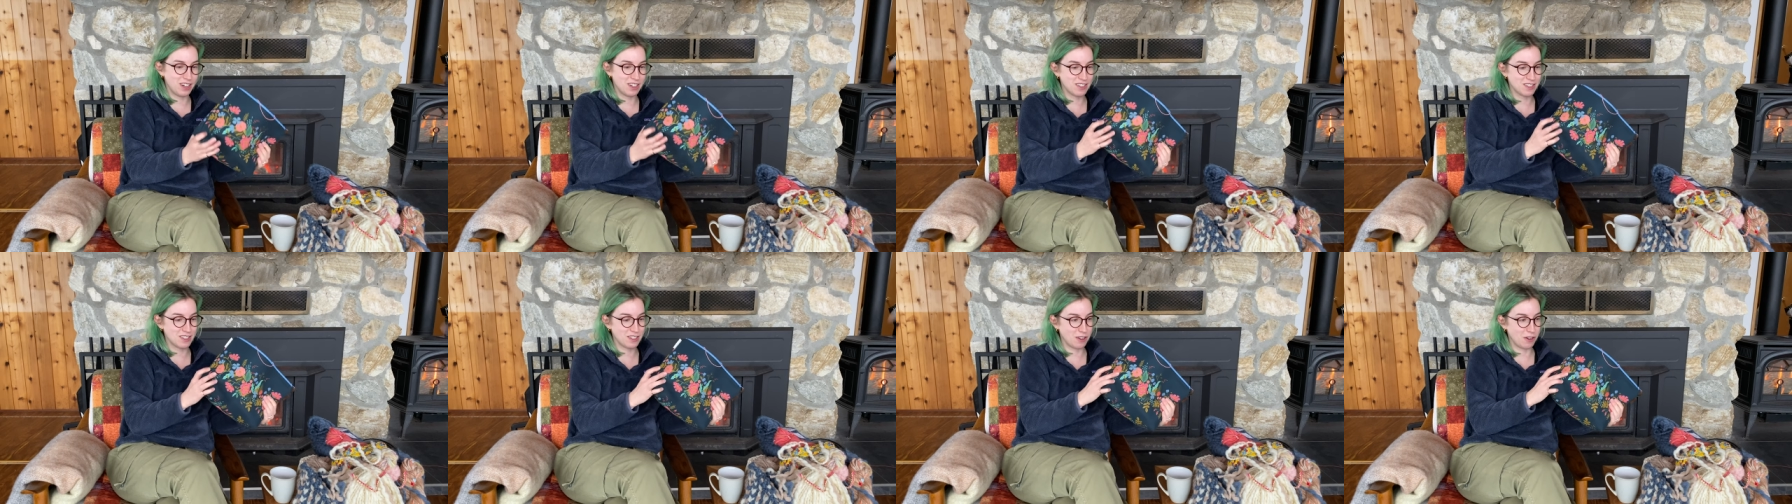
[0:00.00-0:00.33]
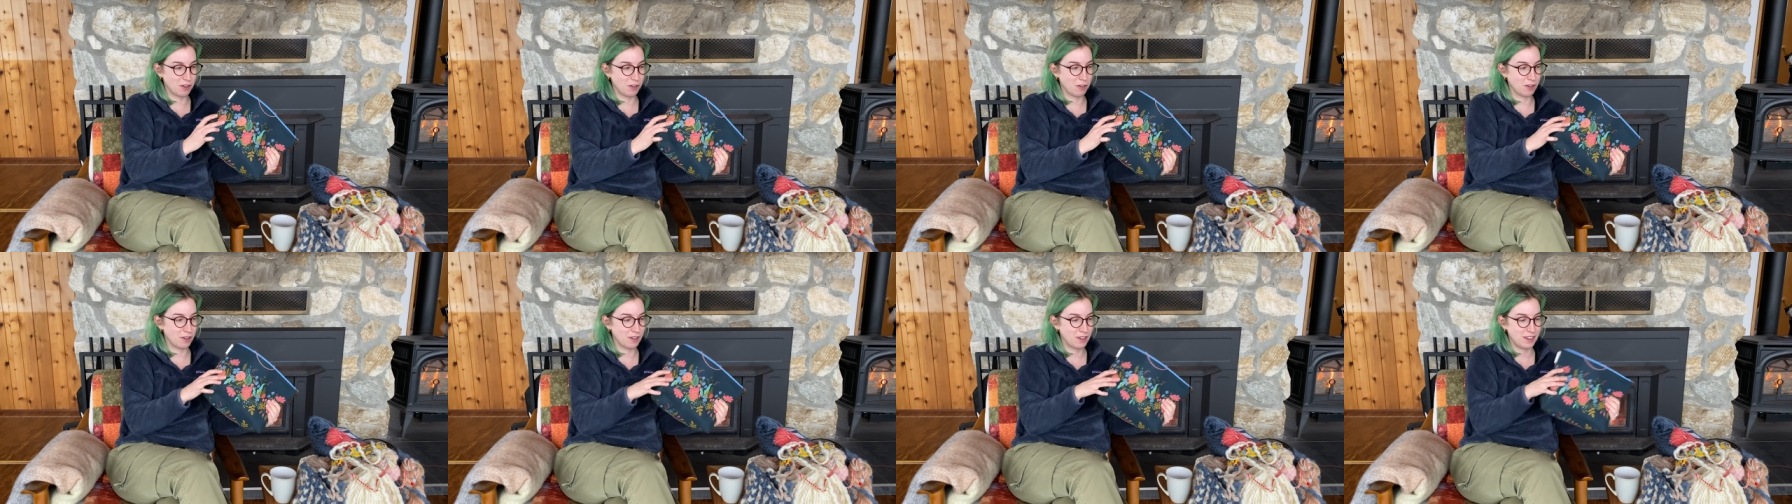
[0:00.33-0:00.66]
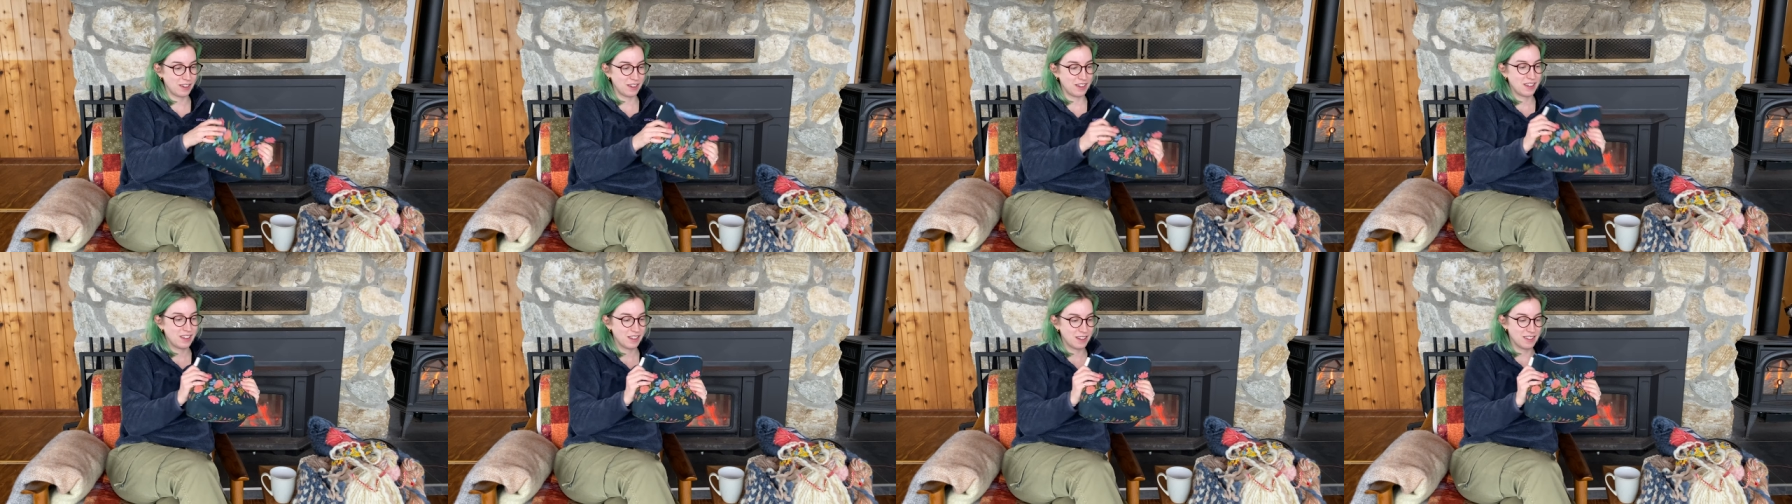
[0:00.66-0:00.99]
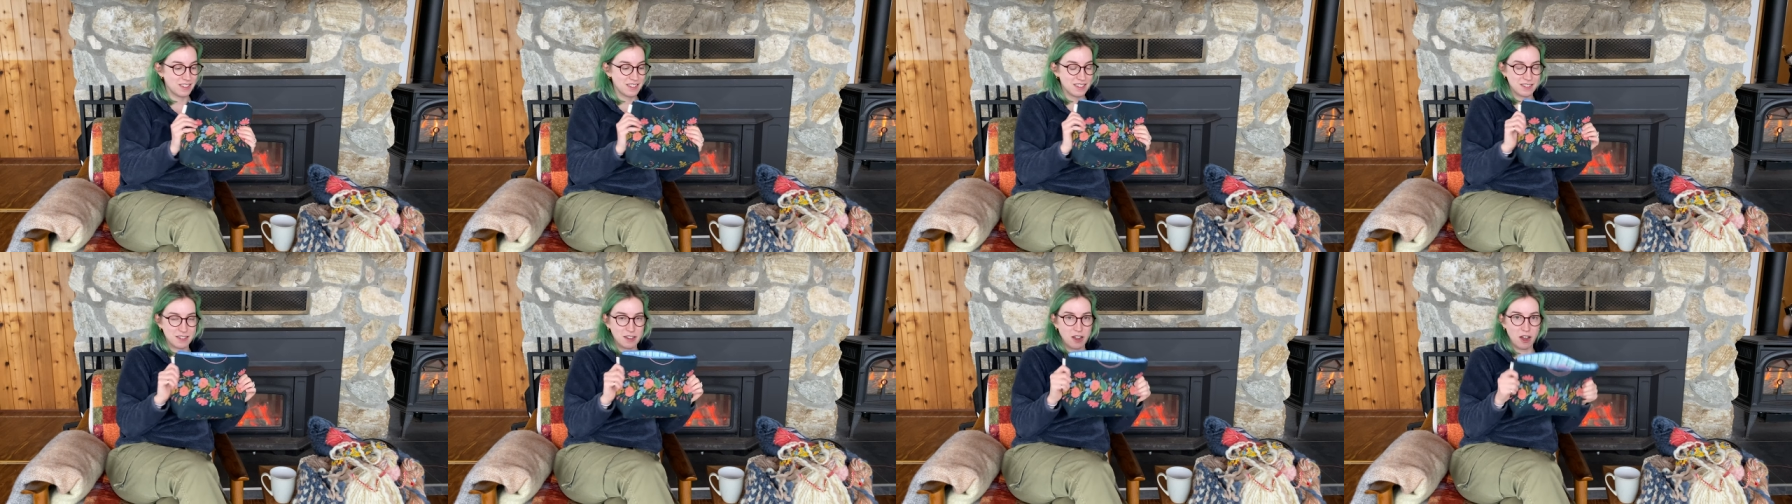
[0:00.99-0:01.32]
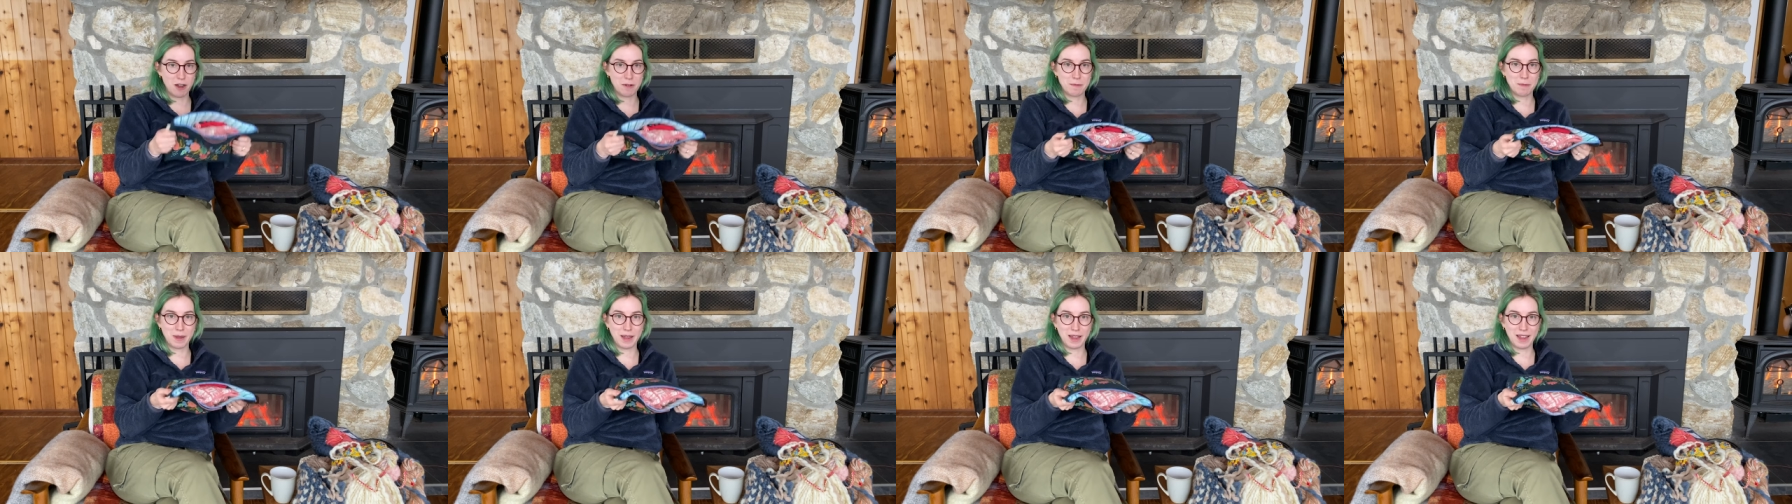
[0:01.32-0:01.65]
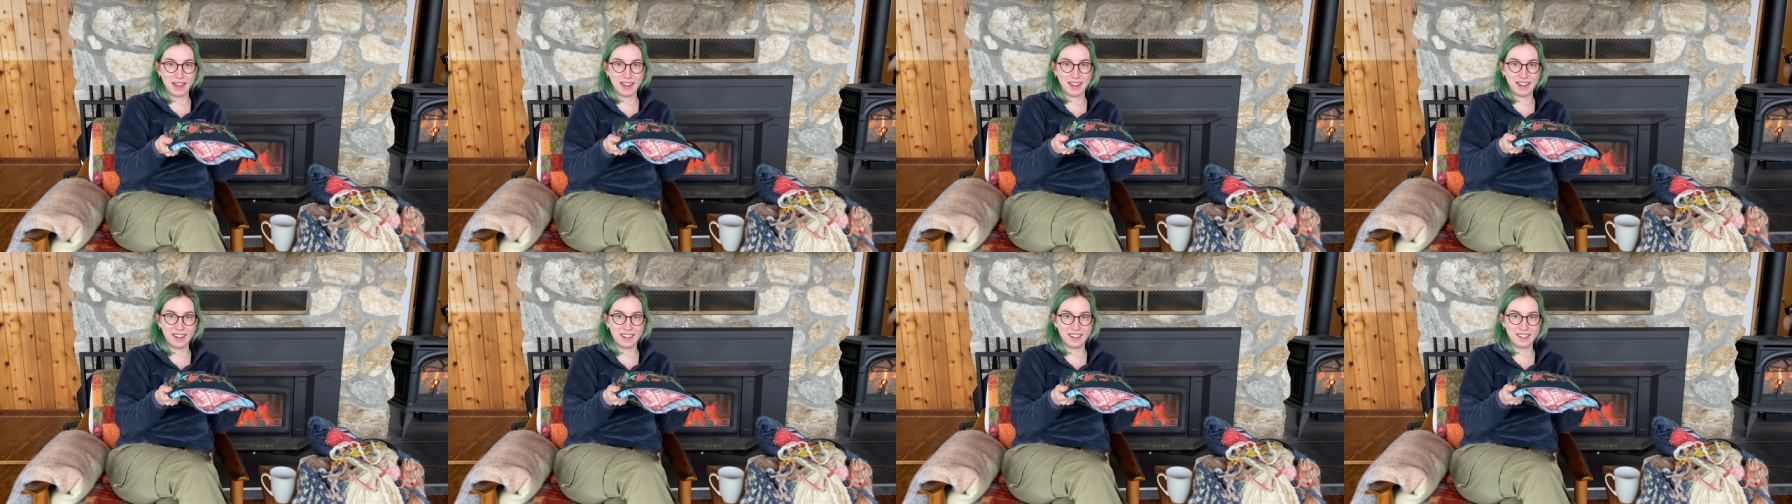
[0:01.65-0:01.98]
So this has got
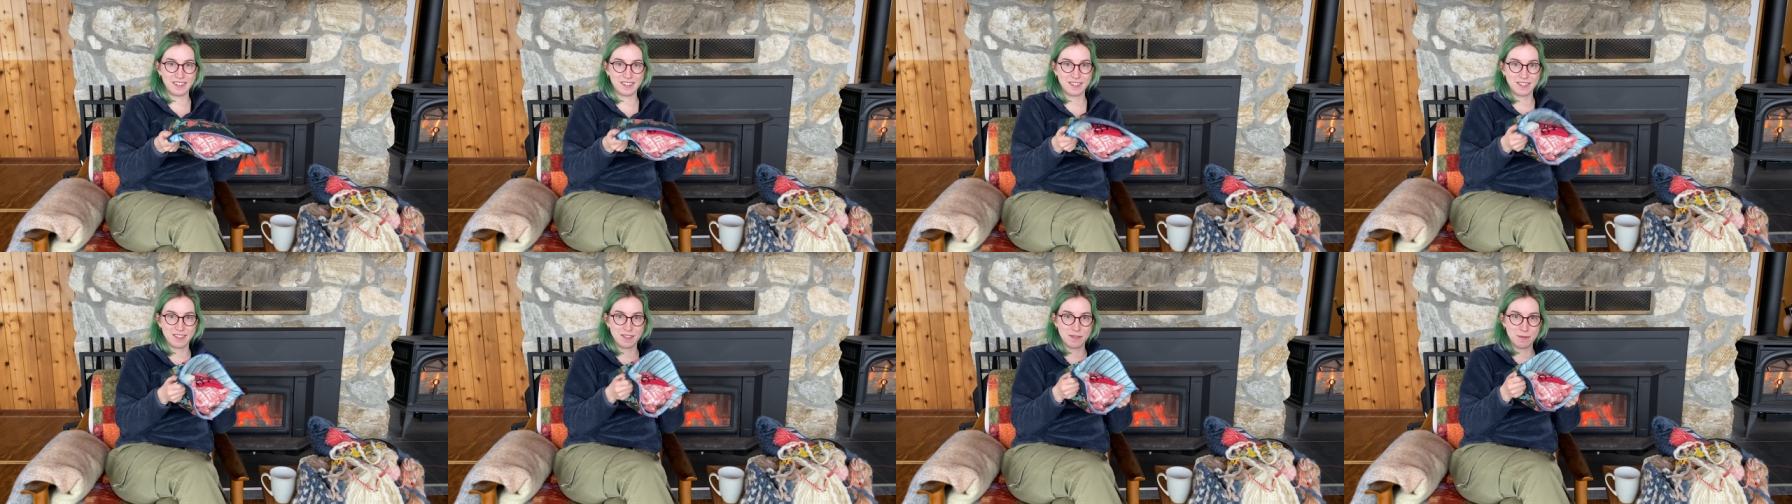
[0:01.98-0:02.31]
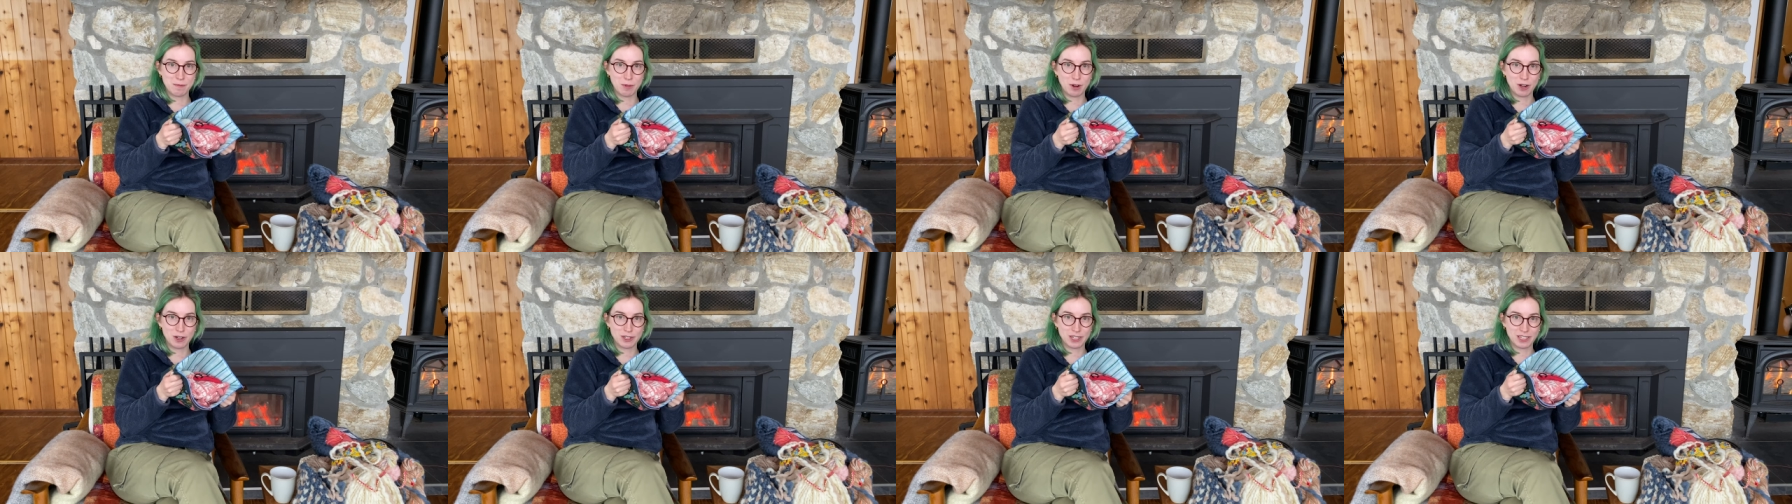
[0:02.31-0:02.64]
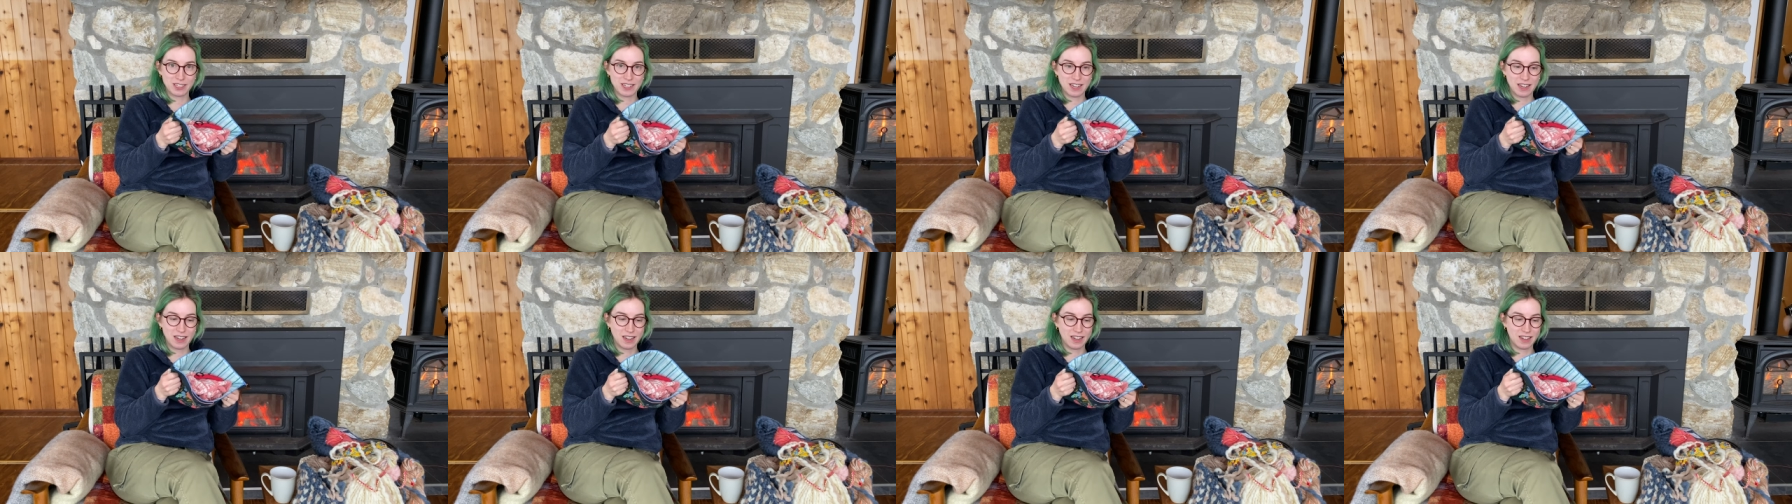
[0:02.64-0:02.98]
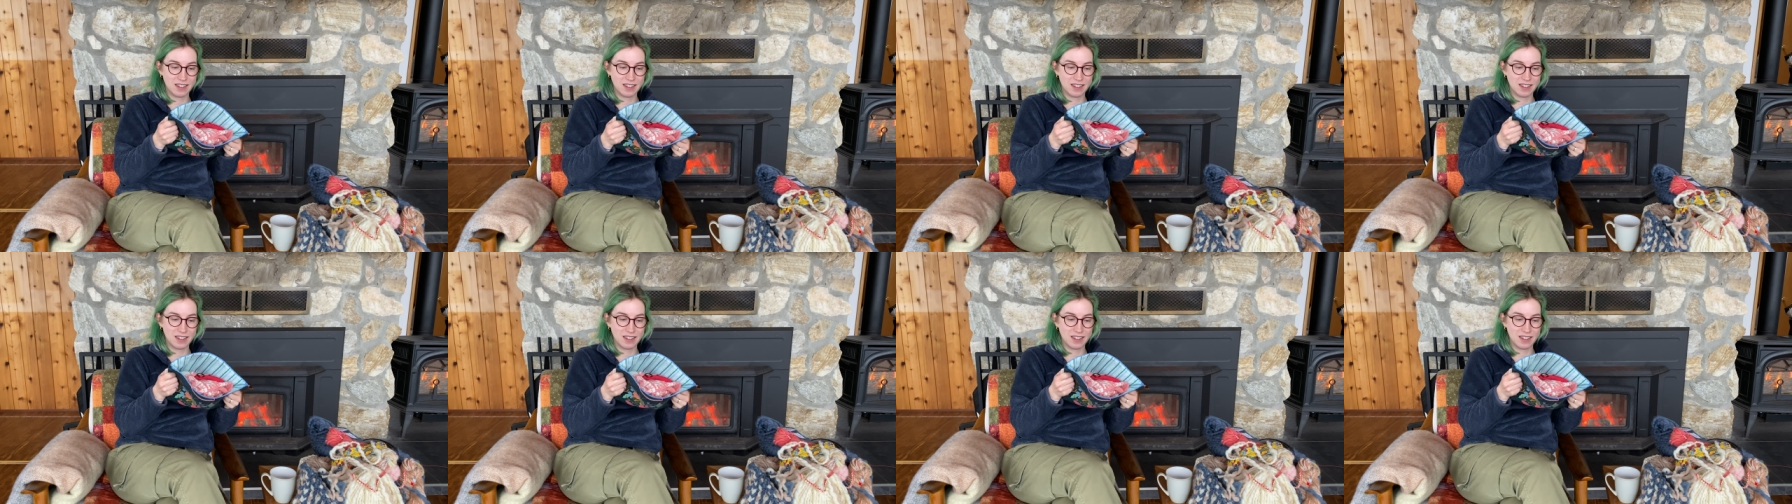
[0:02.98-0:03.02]
my project in it.